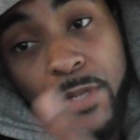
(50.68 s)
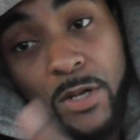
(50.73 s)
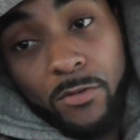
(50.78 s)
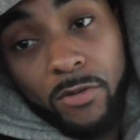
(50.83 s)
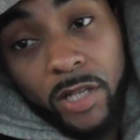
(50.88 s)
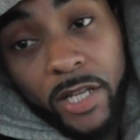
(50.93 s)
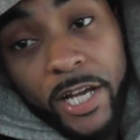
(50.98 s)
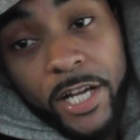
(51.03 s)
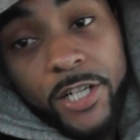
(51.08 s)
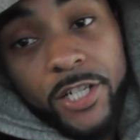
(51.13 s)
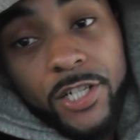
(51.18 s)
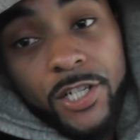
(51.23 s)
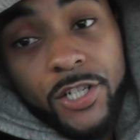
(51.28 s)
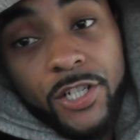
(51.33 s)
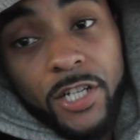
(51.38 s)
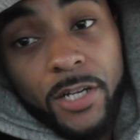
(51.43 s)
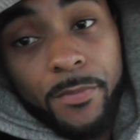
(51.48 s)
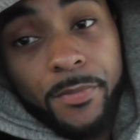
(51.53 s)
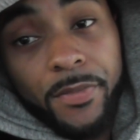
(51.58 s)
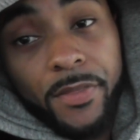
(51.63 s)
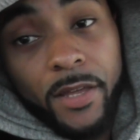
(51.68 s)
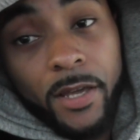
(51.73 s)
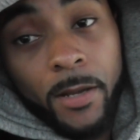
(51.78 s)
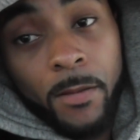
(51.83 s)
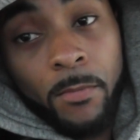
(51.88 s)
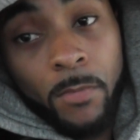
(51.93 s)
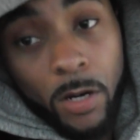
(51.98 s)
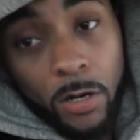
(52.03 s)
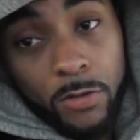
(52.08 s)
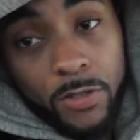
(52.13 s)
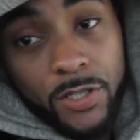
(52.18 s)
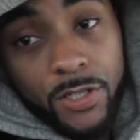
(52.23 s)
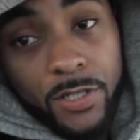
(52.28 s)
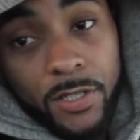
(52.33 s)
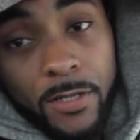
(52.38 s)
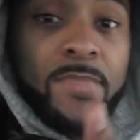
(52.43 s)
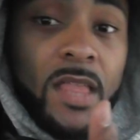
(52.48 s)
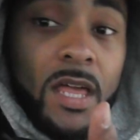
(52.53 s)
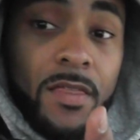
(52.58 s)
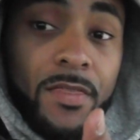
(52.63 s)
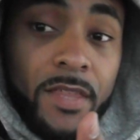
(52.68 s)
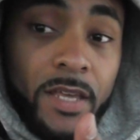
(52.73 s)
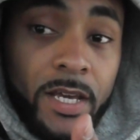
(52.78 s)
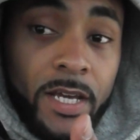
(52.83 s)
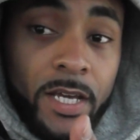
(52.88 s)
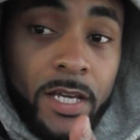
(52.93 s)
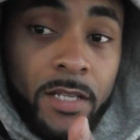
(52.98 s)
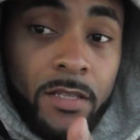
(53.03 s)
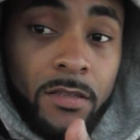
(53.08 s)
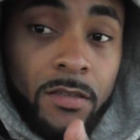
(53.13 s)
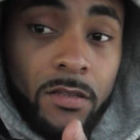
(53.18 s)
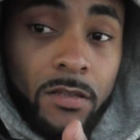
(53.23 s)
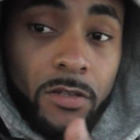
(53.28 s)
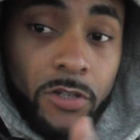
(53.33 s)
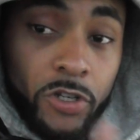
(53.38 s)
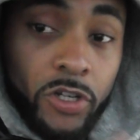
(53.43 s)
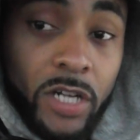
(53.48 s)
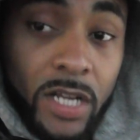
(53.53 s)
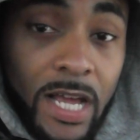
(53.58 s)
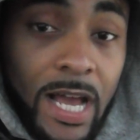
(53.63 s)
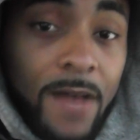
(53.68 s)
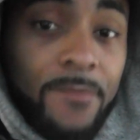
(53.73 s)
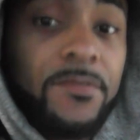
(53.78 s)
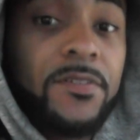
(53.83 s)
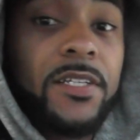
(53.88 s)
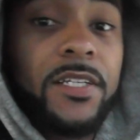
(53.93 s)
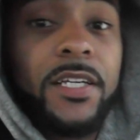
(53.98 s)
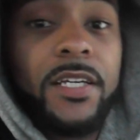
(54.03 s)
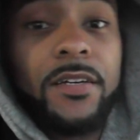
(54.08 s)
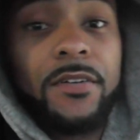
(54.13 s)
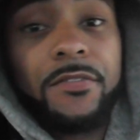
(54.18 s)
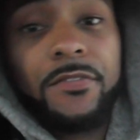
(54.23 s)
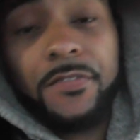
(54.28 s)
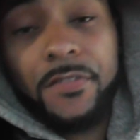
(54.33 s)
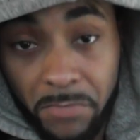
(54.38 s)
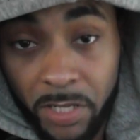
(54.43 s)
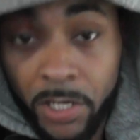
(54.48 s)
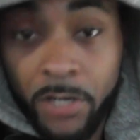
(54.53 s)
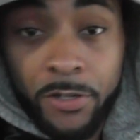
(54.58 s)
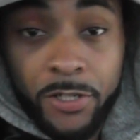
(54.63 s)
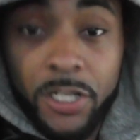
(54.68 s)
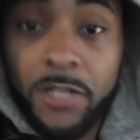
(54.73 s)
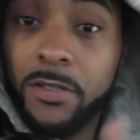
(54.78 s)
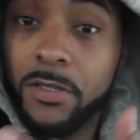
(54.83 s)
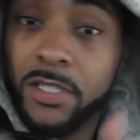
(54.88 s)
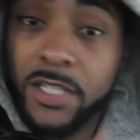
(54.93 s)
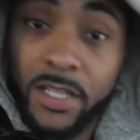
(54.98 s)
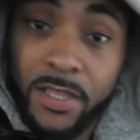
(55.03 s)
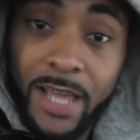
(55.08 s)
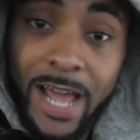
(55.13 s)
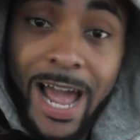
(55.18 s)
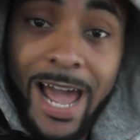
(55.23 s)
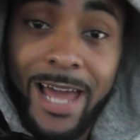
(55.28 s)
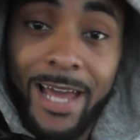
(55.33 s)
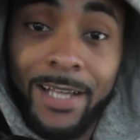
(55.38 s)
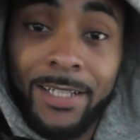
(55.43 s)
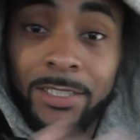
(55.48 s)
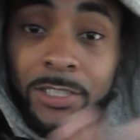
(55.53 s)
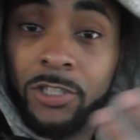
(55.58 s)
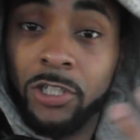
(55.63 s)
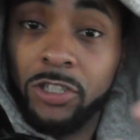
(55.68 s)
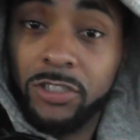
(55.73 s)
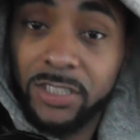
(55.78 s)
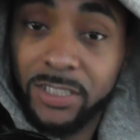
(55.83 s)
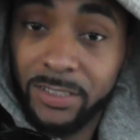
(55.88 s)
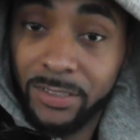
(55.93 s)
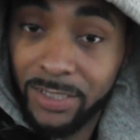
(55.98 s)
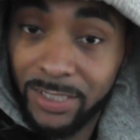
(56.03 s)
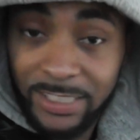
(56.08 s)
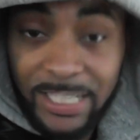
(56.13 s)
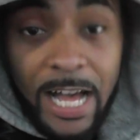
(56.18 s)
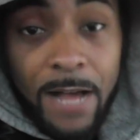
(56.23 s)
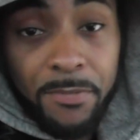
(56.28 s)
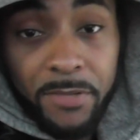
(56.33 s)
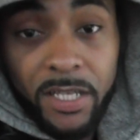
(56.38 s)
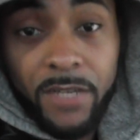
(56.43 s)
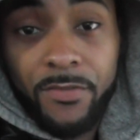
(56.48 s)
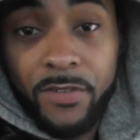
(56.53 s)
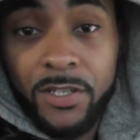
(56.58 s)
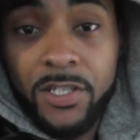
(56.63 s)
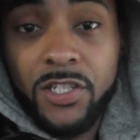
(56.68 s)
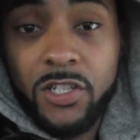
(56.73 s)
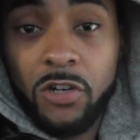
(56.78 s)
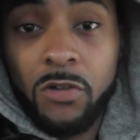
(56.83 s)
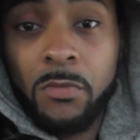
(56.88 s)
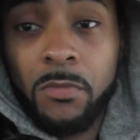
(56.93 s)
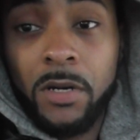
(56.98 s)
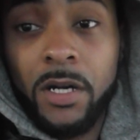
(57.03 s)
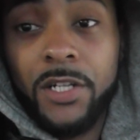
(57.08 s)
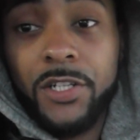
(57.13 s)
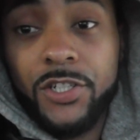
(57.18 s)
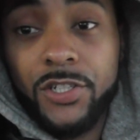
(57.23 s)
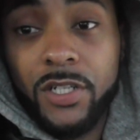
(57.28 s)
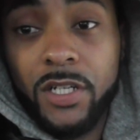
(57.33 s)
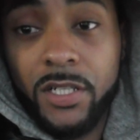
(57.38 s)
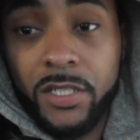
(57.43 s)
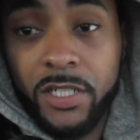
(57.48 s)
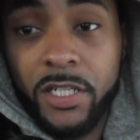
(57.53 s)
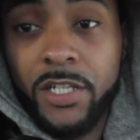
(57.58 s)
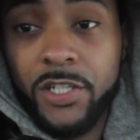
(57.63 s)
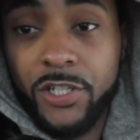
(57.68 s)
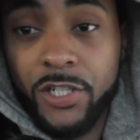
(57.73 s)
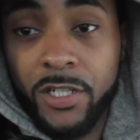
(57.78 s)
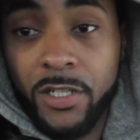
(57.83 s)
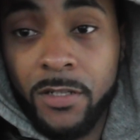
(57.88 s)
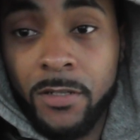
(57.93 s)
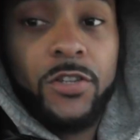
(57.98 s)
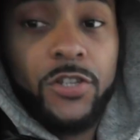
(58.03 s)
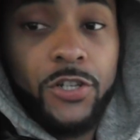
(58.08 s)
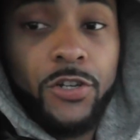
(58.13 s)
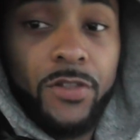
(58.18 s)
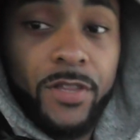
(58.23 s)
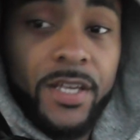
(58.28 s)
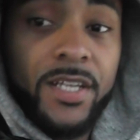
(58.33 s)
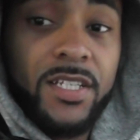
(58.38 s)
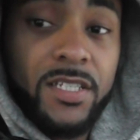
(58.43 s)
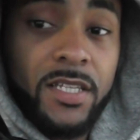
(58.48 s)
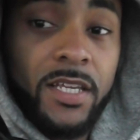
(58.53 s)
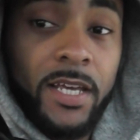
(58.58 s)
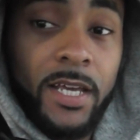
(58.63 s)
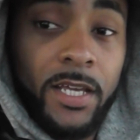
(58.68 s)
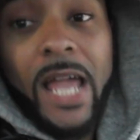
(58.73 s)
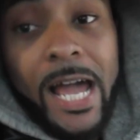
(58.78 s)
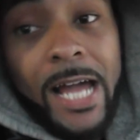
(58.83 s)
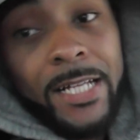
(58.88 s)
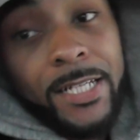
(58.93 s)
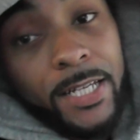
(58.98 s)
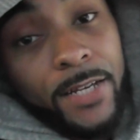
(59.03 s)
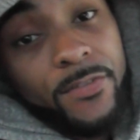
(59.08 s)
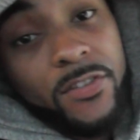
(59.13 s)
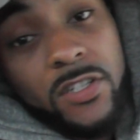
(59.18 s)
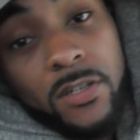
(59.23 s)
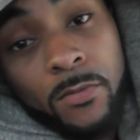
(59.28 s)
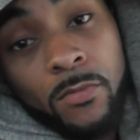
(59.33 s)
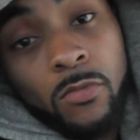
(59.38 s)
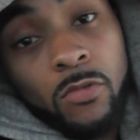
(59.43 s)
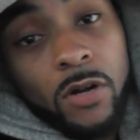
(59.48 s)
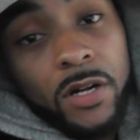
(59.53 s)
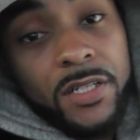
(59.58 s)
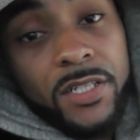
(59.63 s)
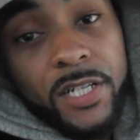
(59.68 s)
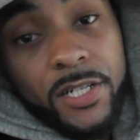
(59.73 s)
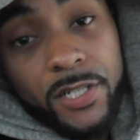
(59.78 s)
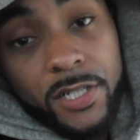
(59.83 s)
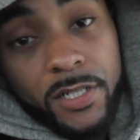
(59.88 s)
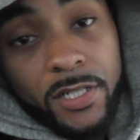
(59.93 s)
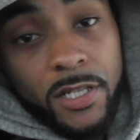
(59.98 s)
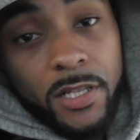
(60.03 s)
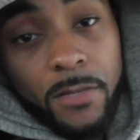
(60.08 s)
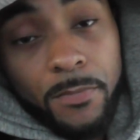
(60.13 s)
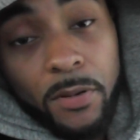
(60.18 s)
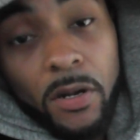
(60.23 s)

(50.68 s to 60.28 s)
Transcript: the relationship thing most, then you're gonna have to give energy to that, and you know, stop giving so much attention to this thing and give some more attention to the